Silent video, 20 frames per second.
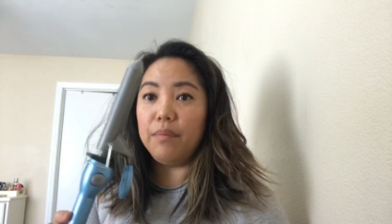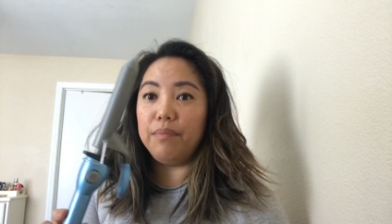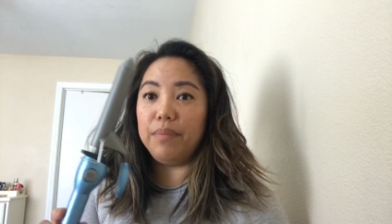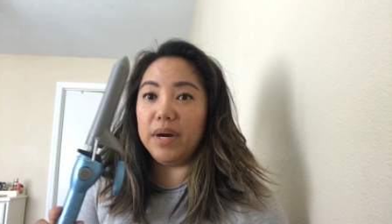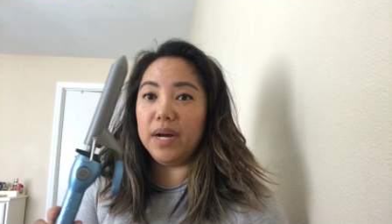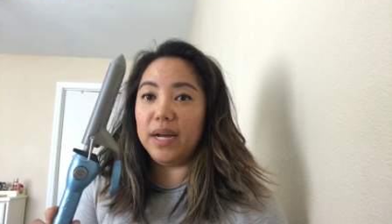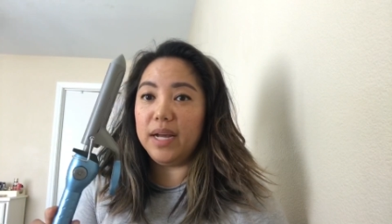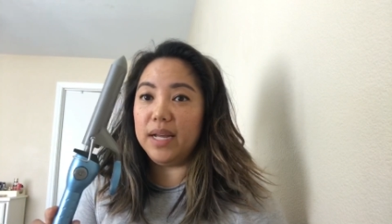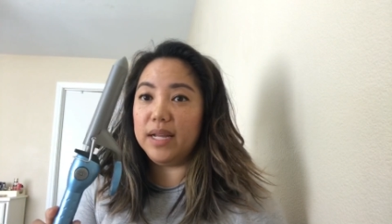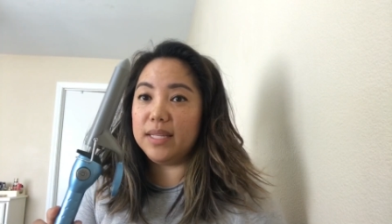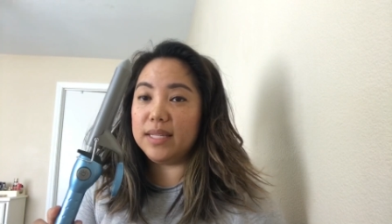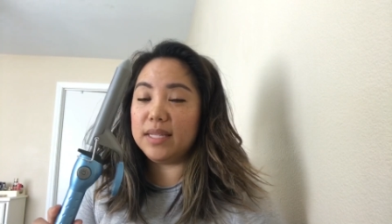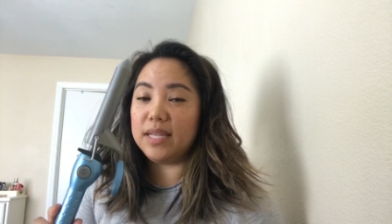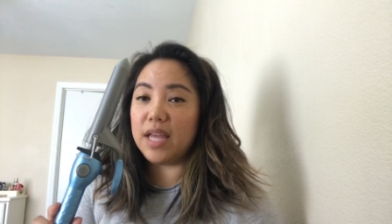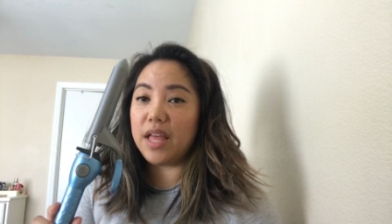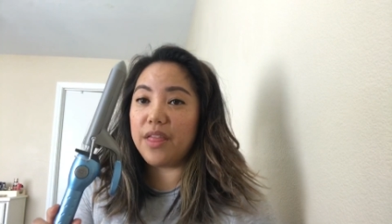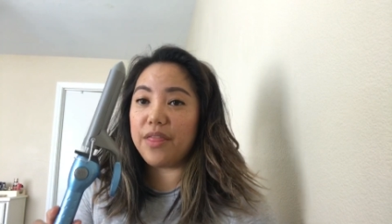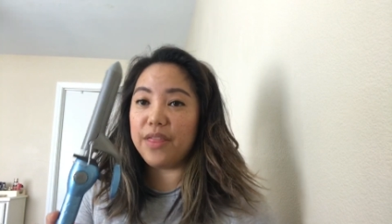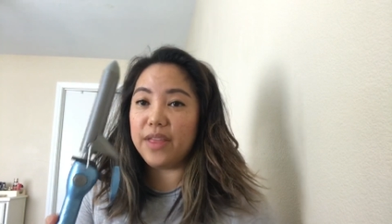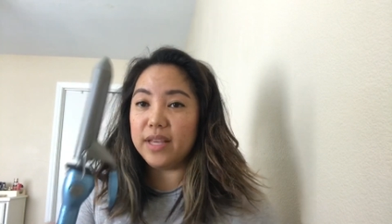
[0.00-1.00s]
but
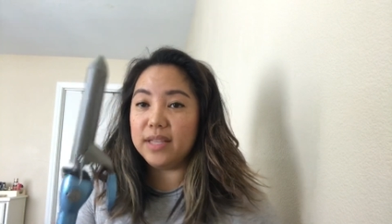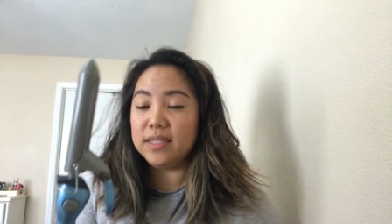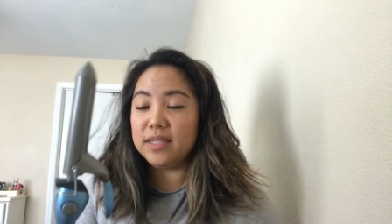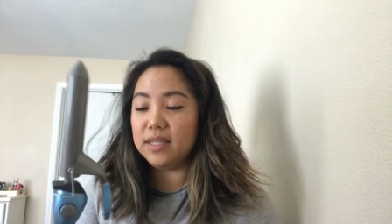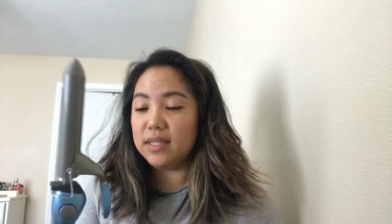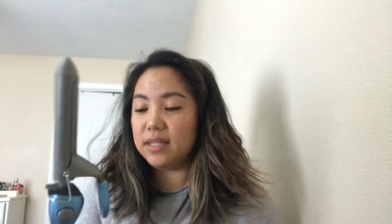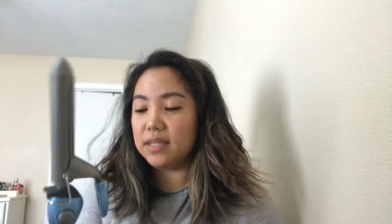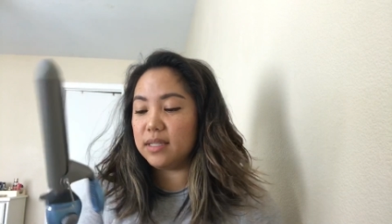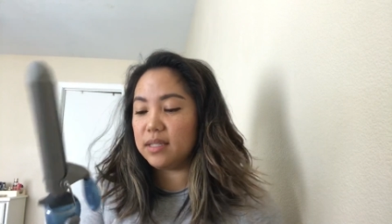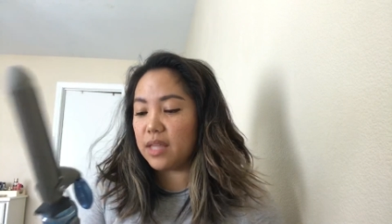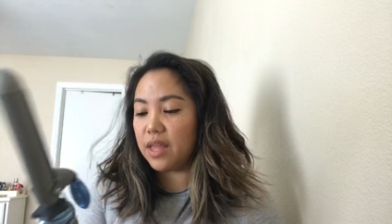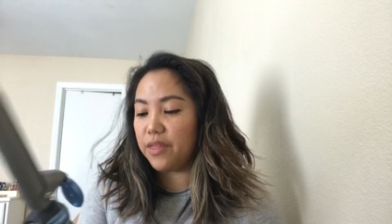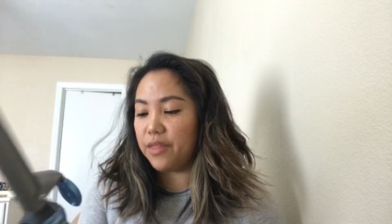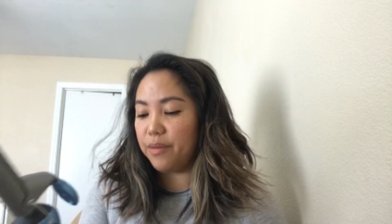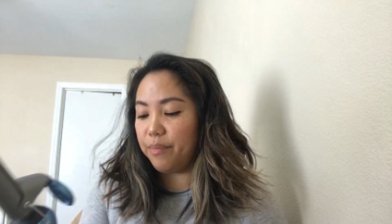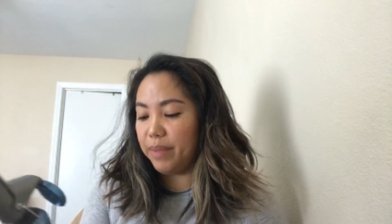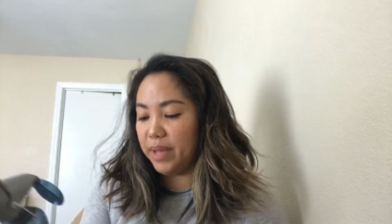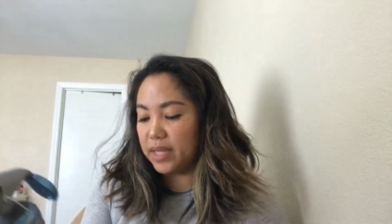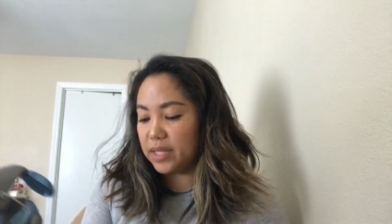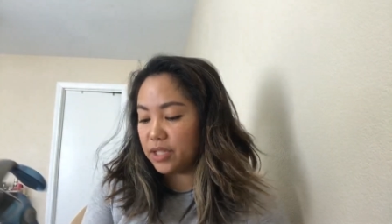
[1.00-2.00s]
this is
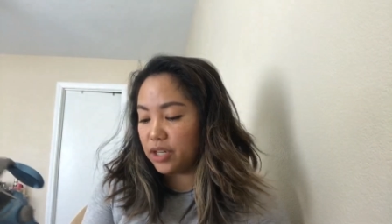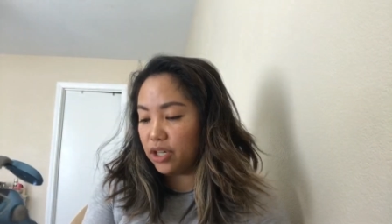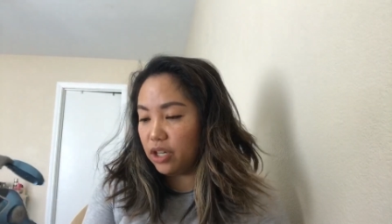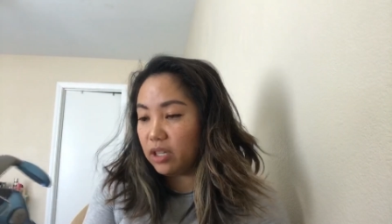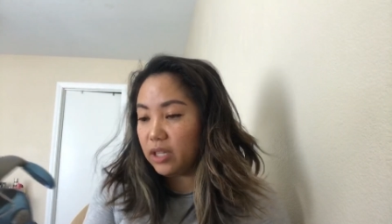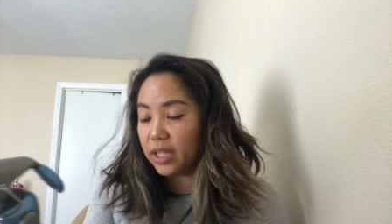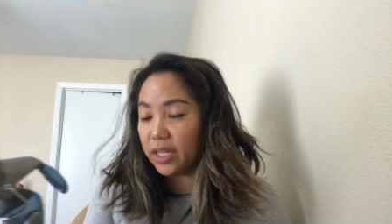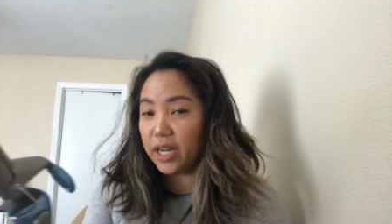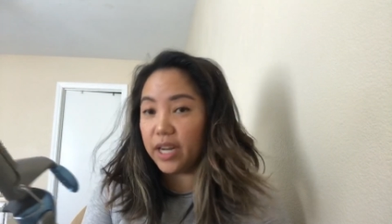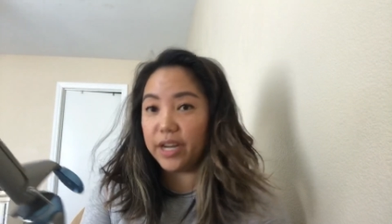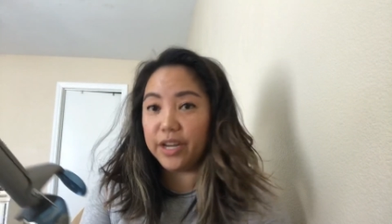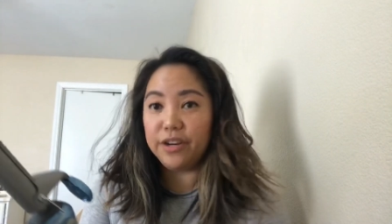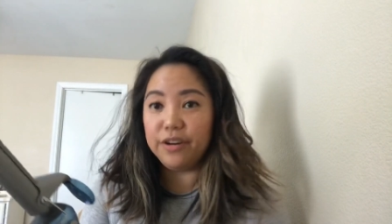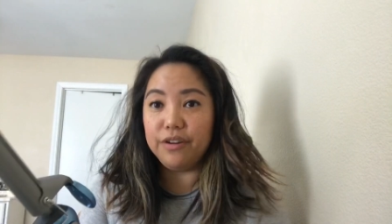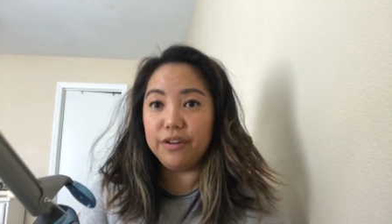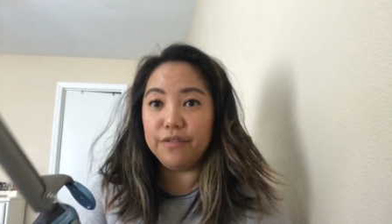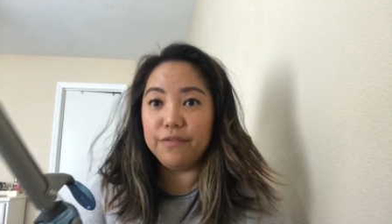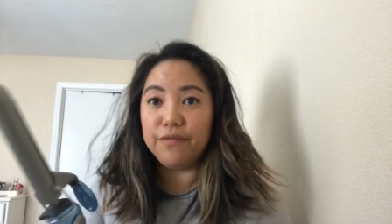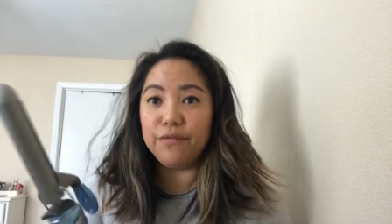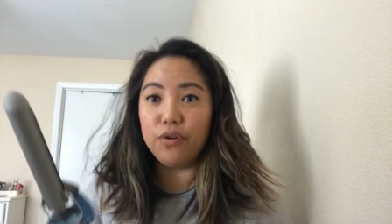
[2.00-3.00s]
the best curling
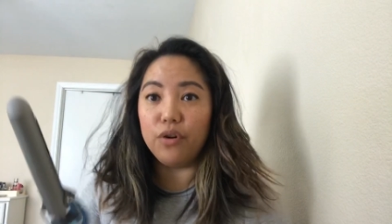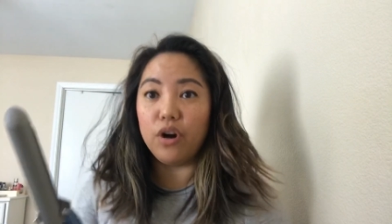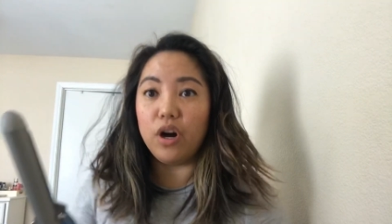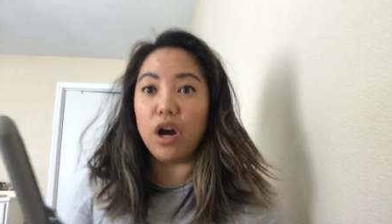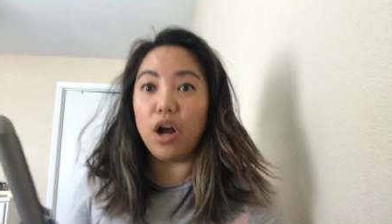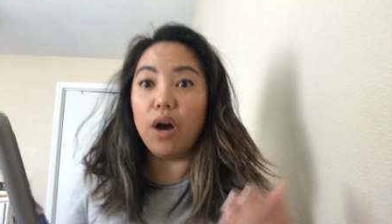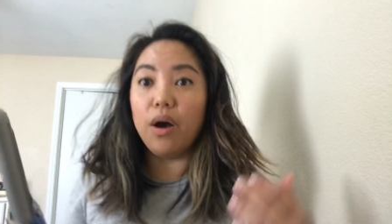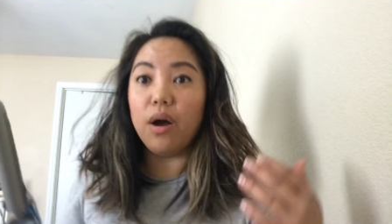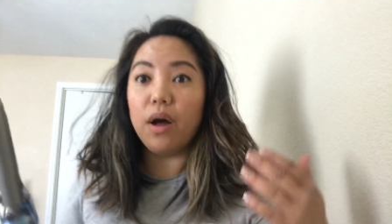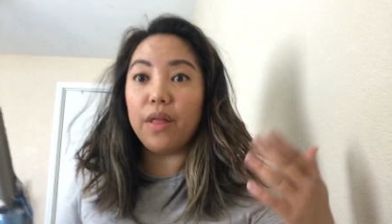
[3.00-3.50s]
iron for